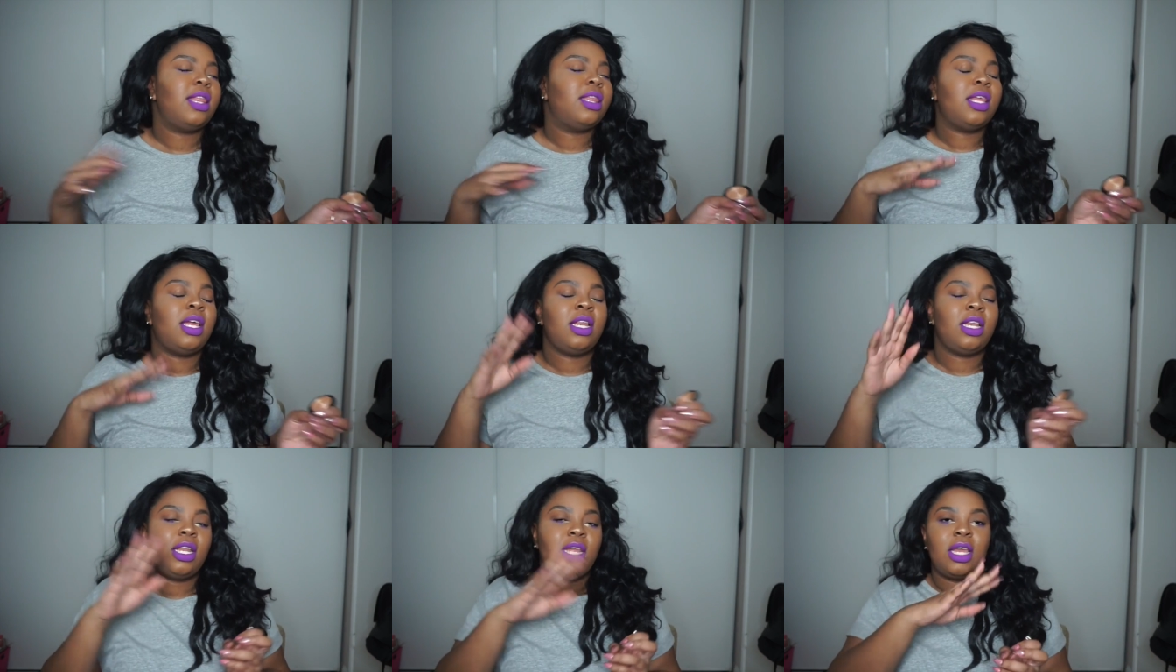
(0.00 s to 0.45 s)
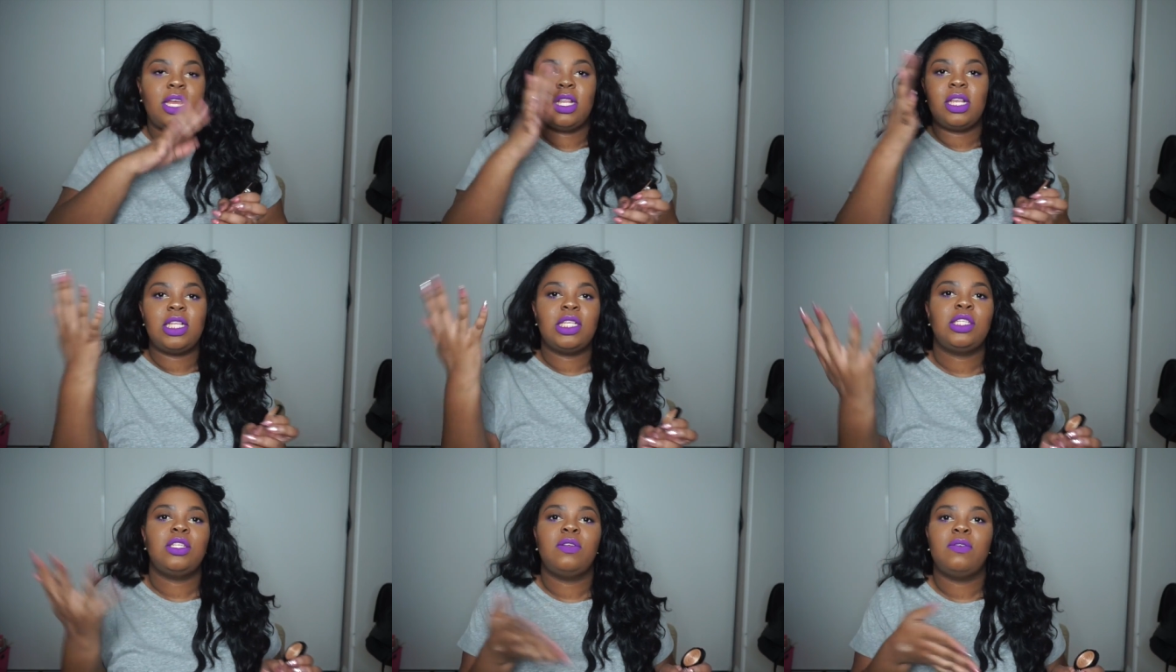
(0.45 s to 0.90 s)
and then
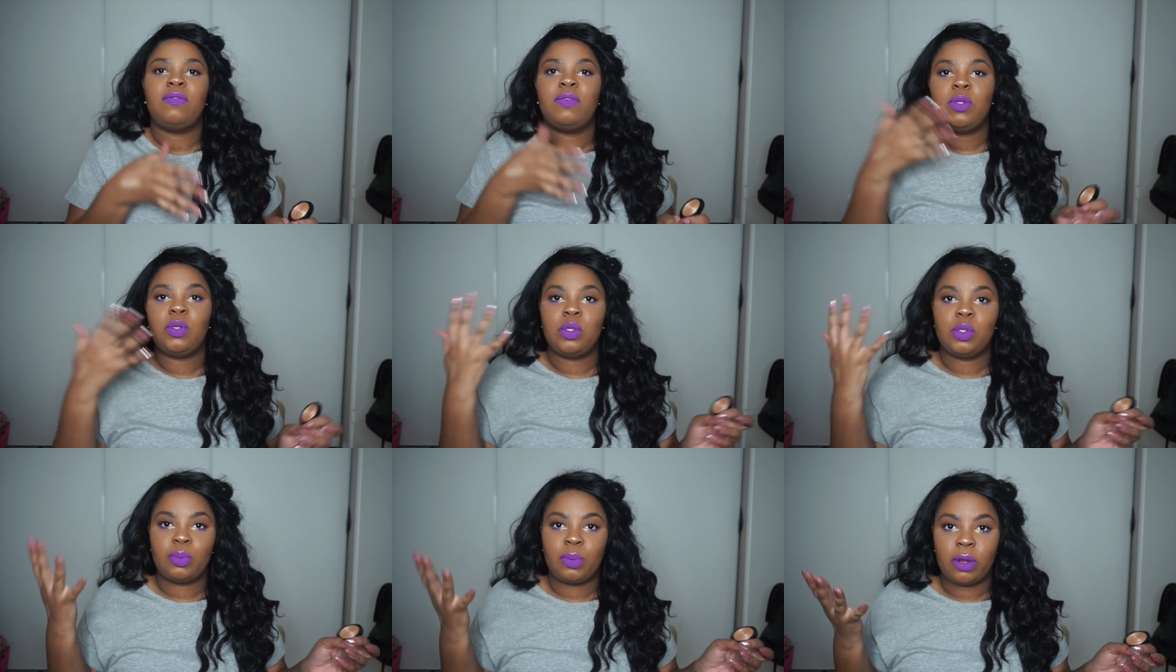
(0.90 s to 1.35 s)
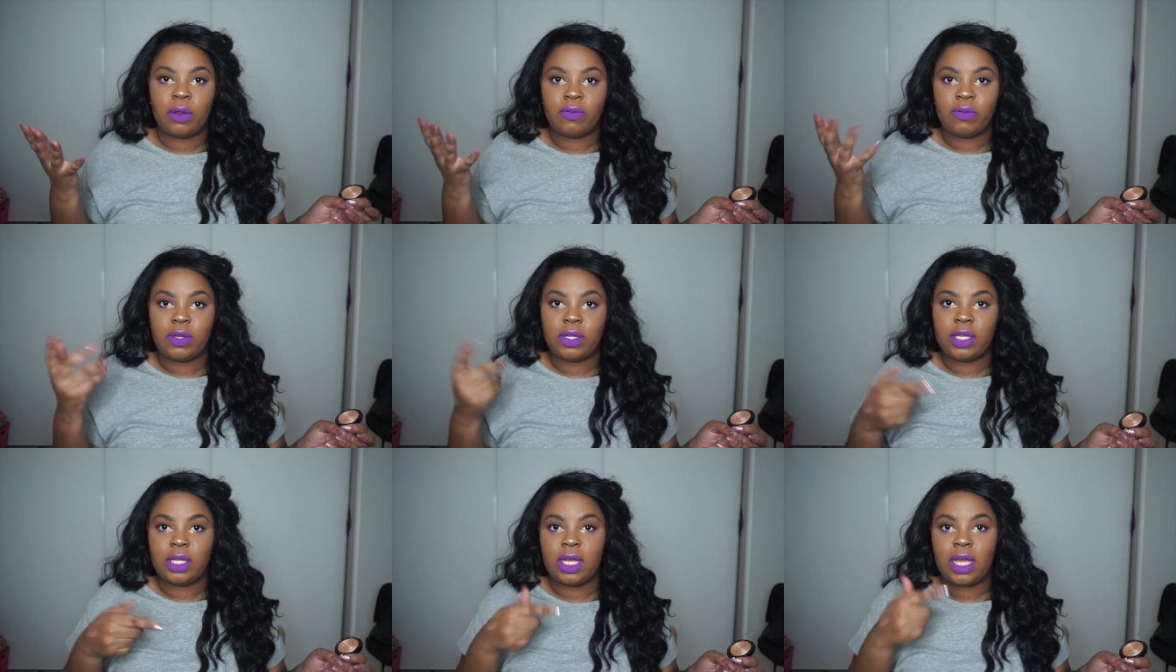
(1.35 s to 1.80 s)
it's diffused
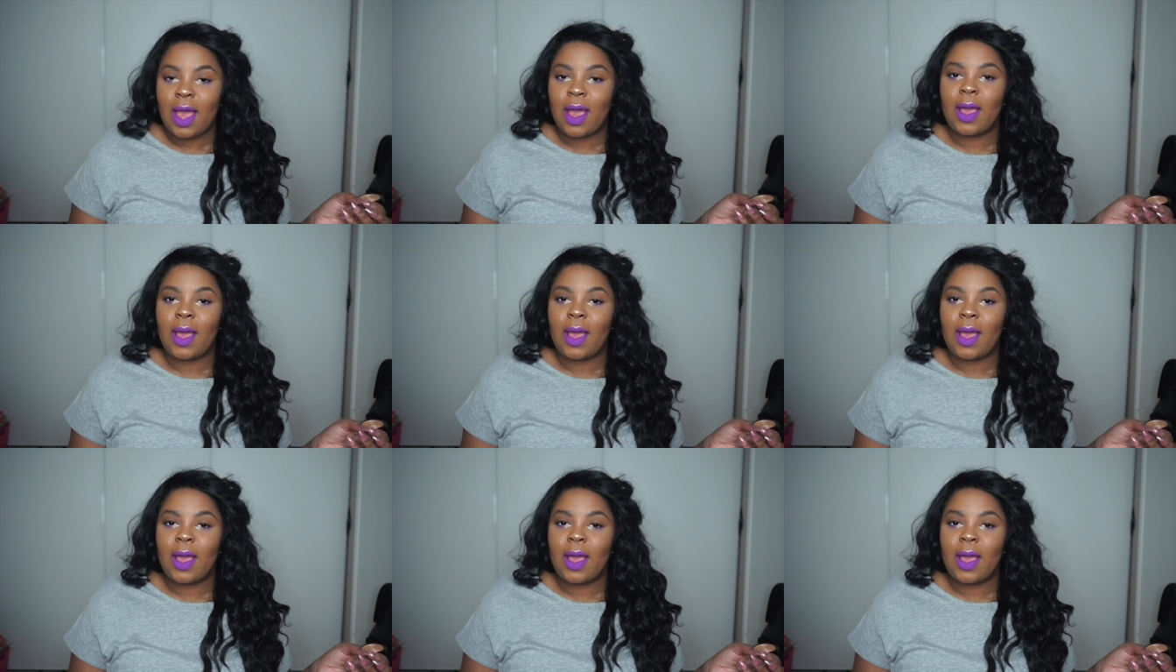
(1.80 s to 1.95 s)
perfectly.